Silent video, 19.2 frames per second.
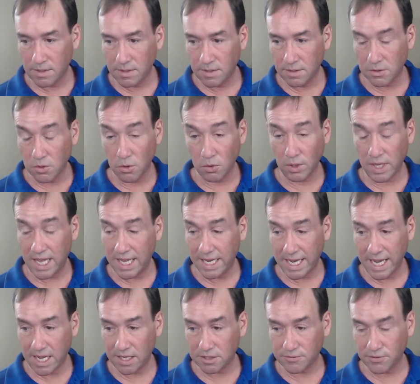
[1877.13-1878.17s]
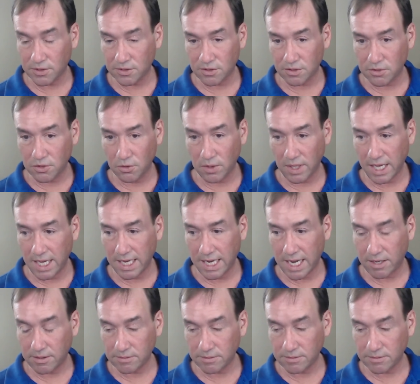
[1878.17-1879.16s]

Google Hangouts versus Google Hangout.